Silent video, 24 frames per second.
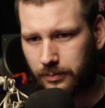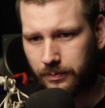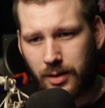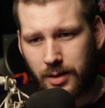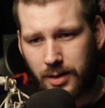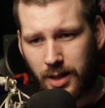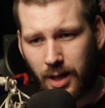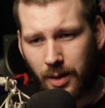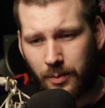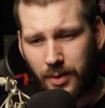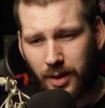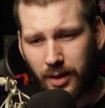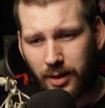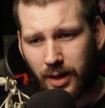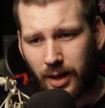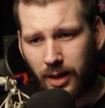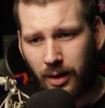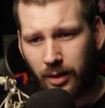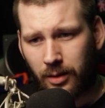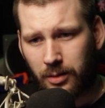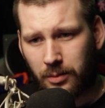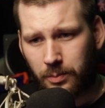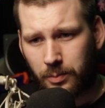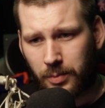Something that a
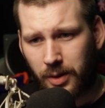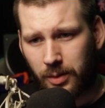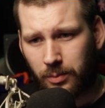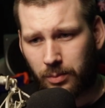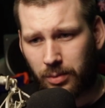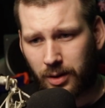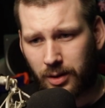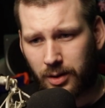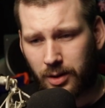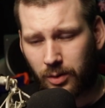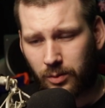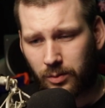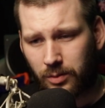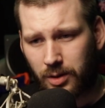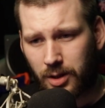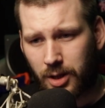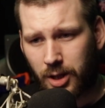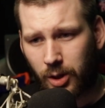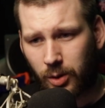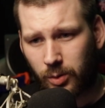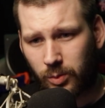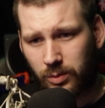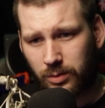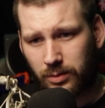lot of people don't
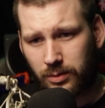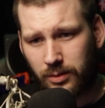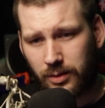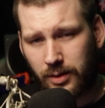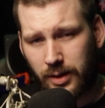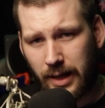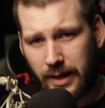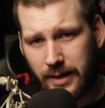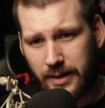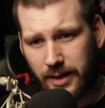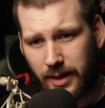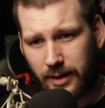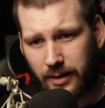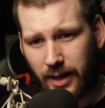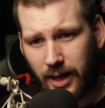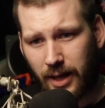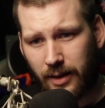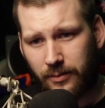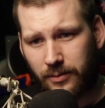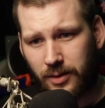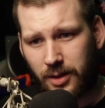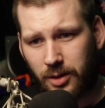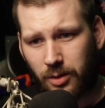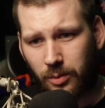know is that
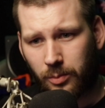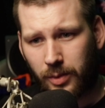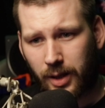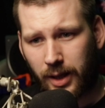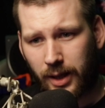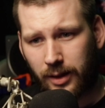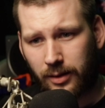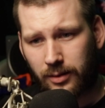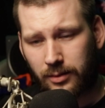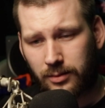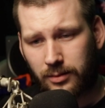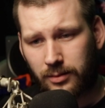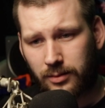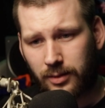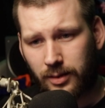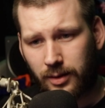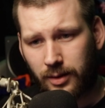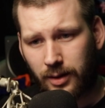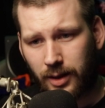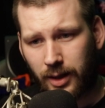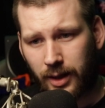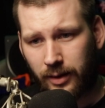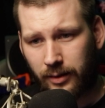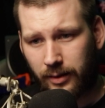every domain
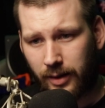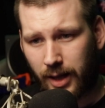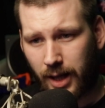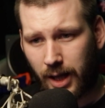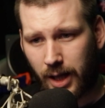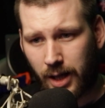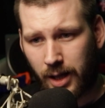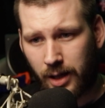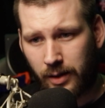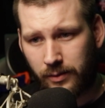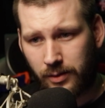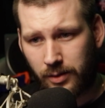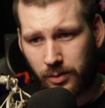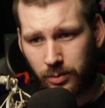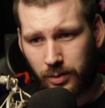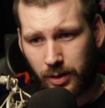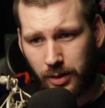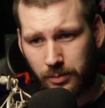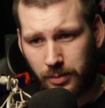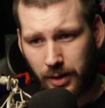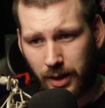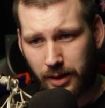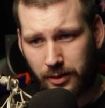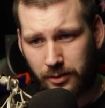and every
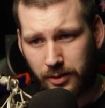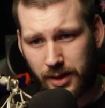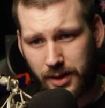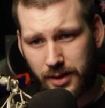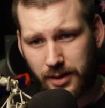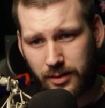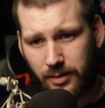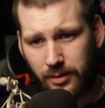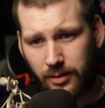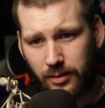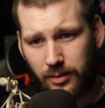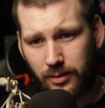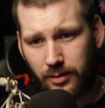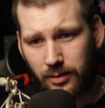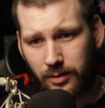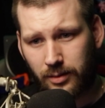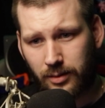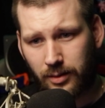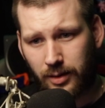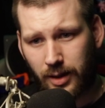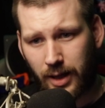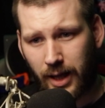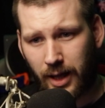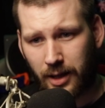web address
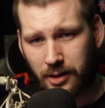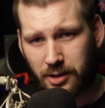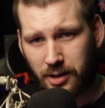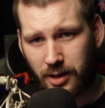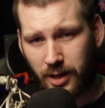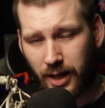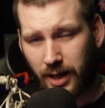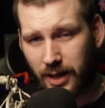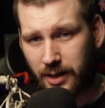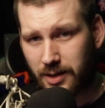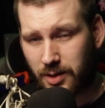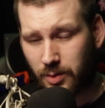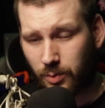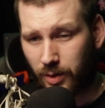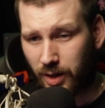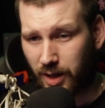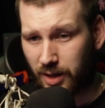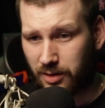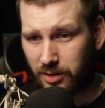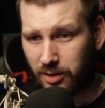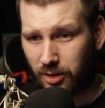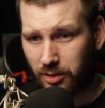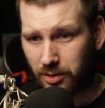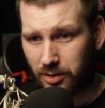actually ends with a
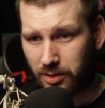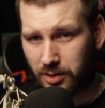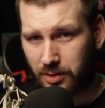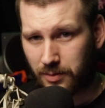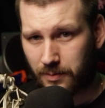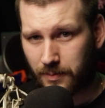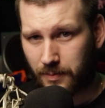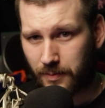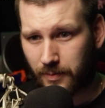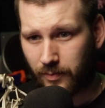dot.